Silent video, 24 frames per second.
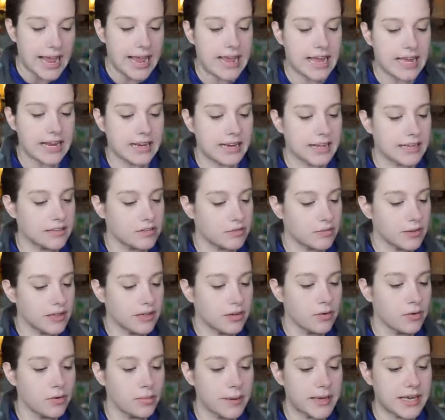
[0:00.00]
and it's
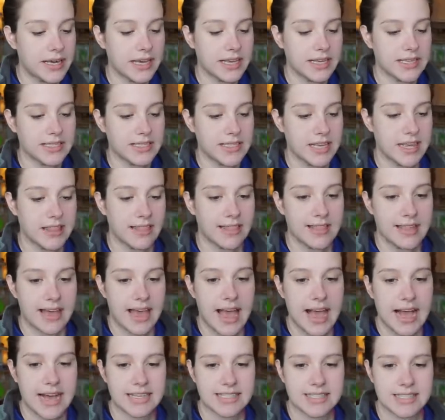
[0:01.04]
really cool because it
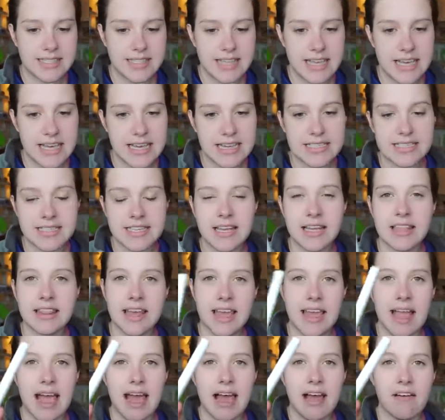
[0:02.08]
has these.
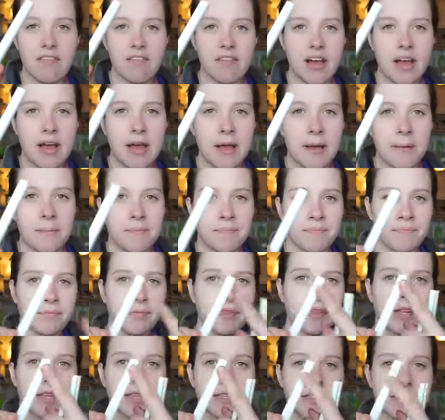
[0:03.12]
They have
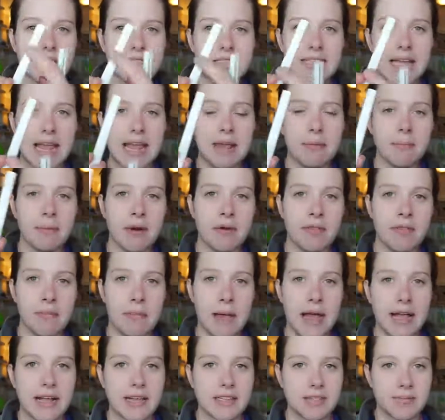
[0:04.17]
tape on the
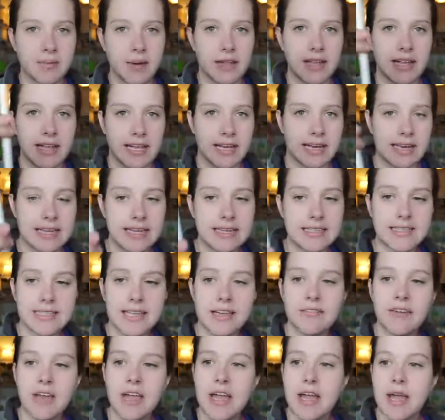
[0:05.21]
back as well, like
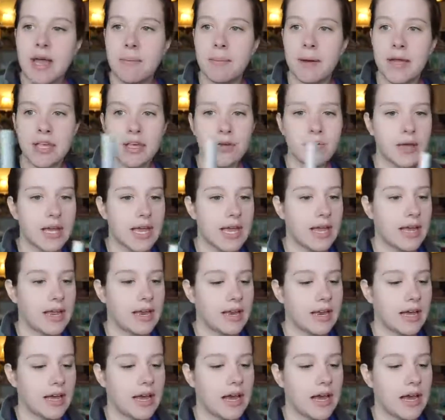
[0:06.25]
adhesive, but you
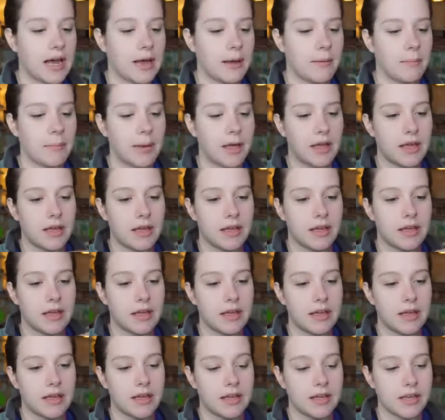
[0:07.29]
can
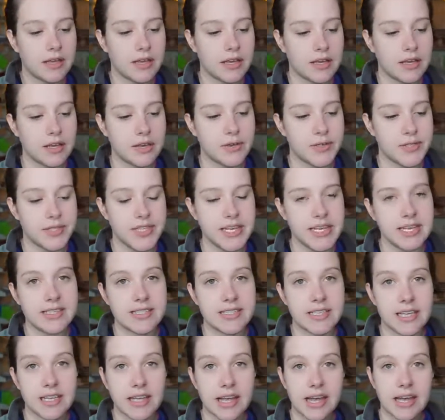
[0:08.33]
use
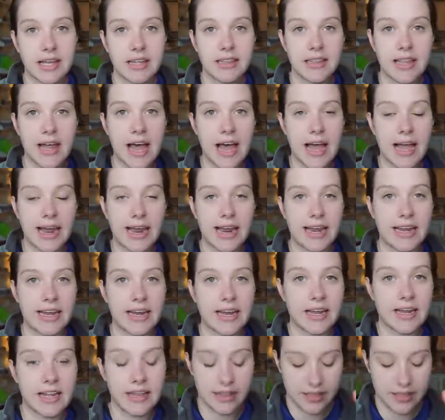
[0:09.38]
these to like line